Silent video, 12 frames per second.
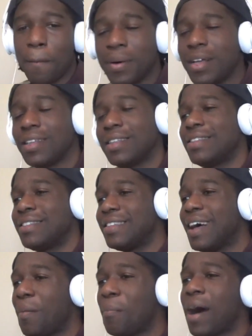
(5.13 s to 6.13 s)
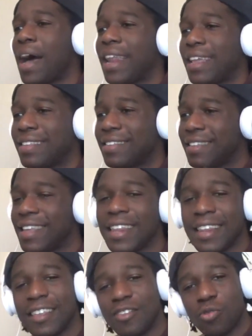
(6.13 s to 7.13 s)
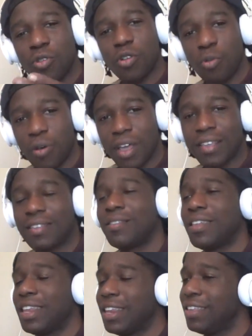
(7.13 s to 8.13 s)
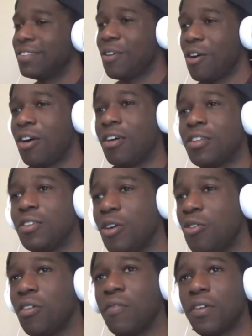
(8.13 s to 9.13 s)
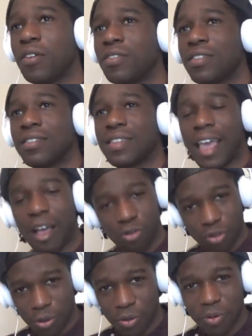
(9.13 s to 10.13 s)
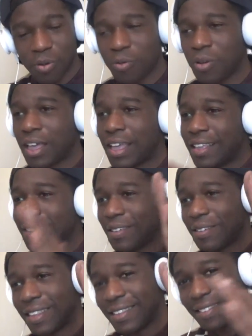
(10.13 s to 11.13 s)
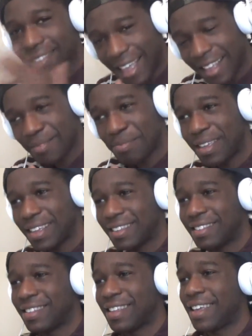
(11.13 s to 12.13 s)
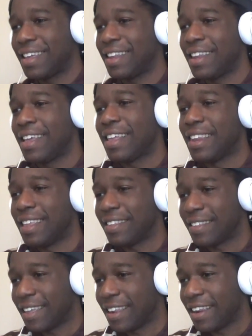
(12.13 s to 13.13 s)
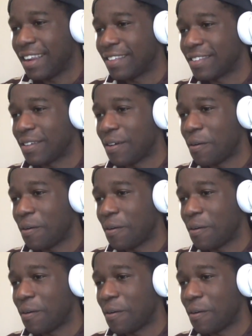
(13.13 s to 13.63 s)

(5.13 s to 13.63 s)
But somebody sent this request and it's called Yoda versus Count Dooku. So this that's being said. Let's get it, let's go.